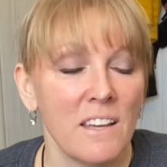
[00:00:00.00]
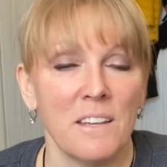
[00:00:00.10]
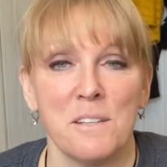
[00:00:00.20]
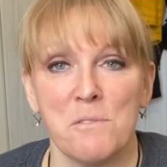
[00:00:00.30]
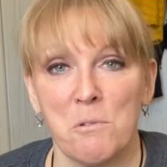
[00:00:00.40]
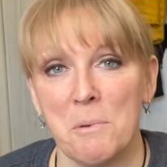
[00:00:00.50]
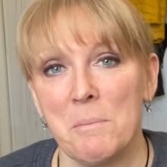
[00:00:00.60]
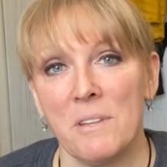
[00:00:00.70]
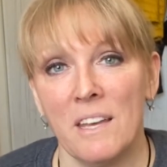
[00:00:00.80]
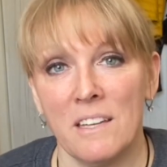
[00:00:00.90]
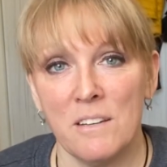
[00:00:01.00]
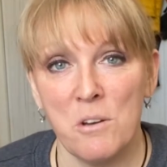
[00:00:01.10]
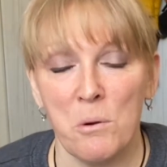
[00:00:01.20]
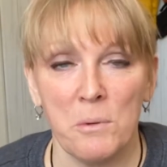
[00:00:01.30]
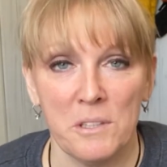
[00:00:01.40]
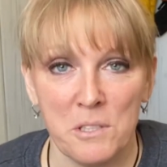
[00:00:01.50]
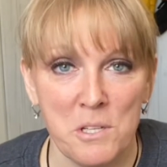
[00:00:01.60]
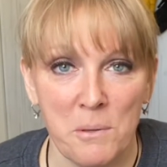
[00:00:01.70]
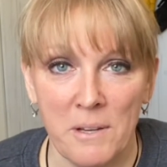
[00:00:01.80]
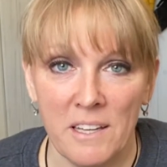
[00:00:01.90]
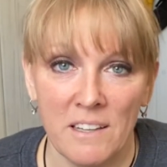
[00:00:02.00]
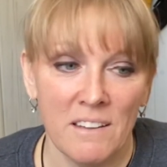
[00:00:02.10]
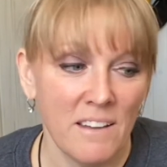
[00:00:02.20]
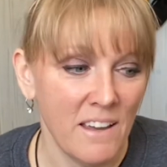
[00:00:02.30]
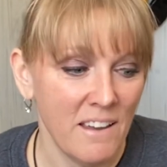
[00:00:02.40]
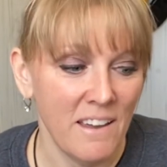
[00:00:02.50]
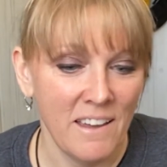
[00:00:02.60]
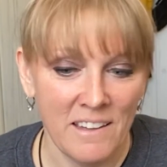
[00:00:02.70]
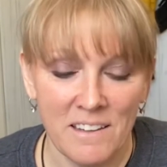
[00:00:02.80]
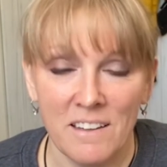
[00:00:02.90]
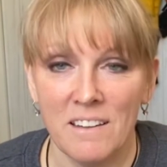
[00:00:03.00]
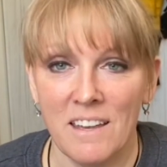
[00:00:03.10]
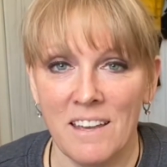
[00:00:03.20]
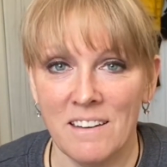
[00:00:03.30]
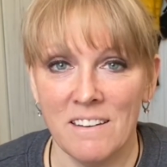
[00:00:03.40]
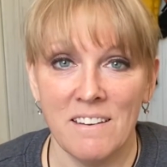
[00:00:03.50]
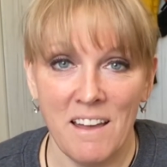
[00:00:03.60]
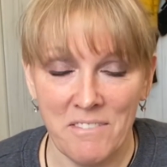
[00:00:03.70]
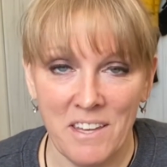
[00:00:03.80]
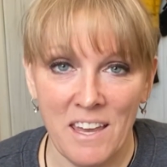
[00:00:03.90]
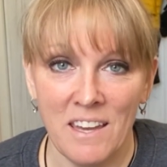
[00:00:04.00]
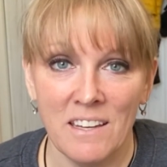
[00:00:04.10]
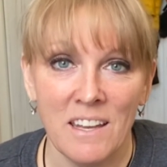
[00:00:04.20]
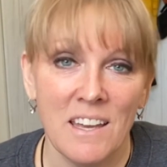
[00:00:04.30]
It is for people that know what they're doing and can navigate.